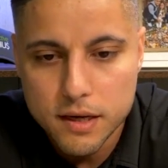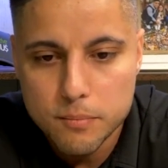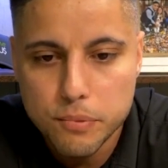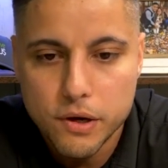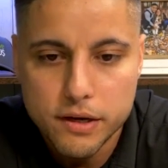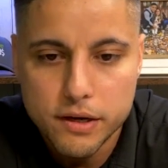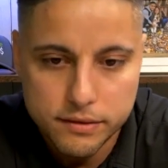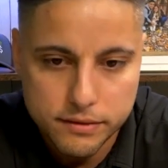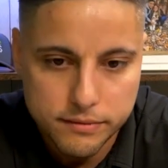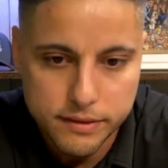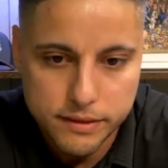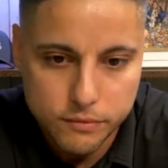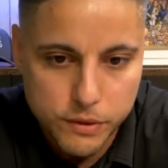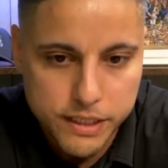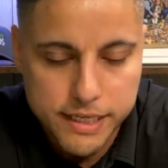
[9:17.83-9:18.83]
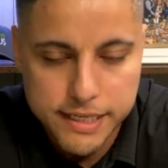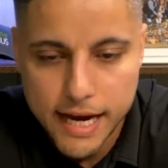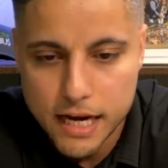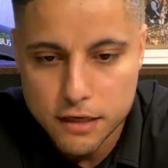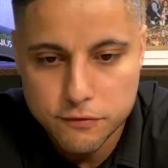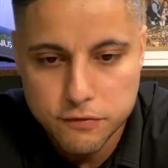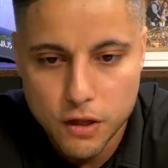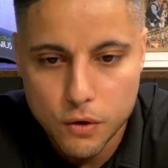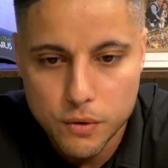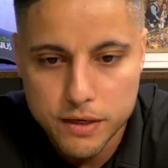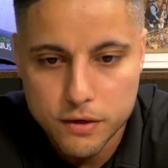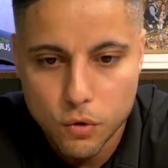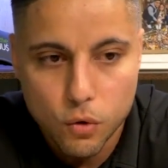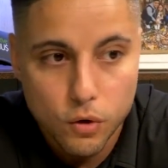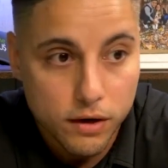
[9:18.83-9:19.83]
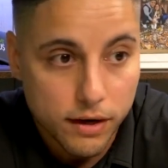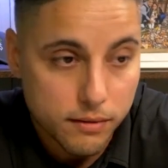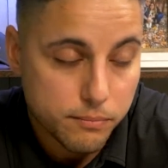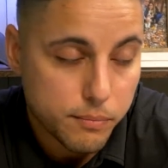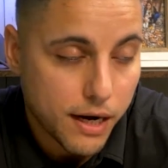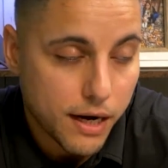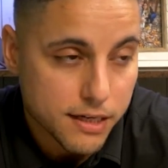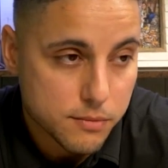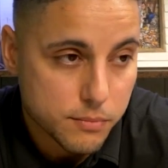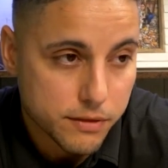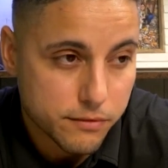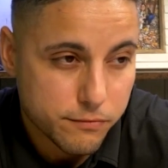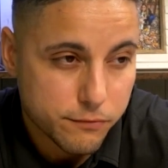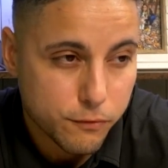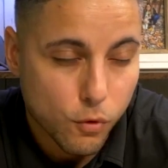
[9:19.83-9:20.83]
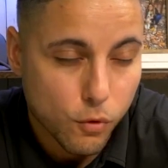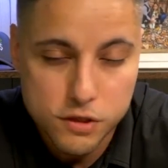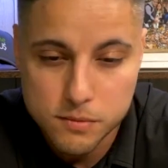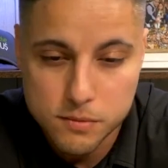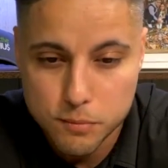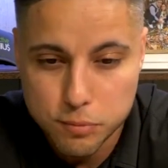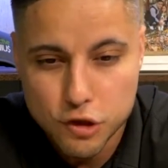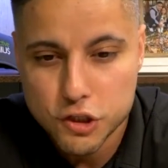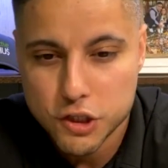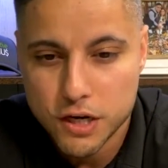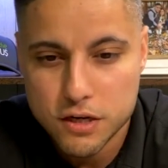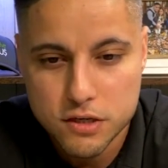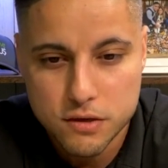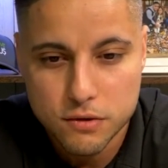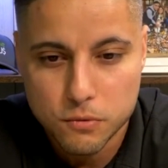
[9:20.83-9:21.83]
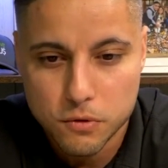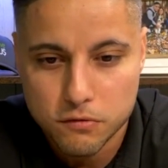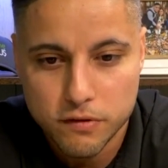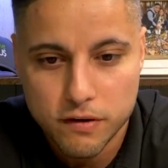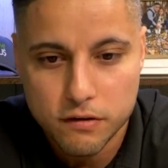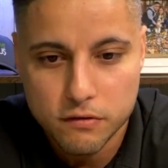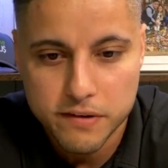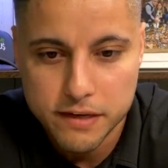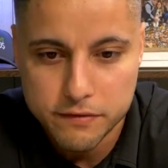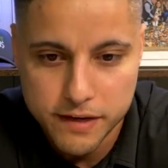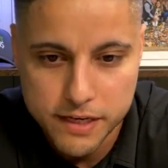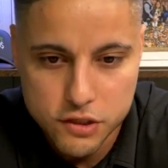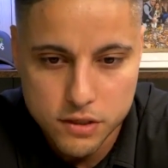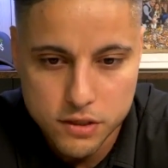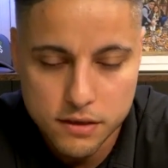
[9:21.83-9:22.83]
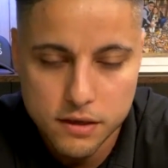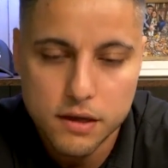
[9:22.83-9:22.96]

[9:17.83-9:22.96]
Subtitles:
but we can cash flow it or possibly force some appreciation through a renovation,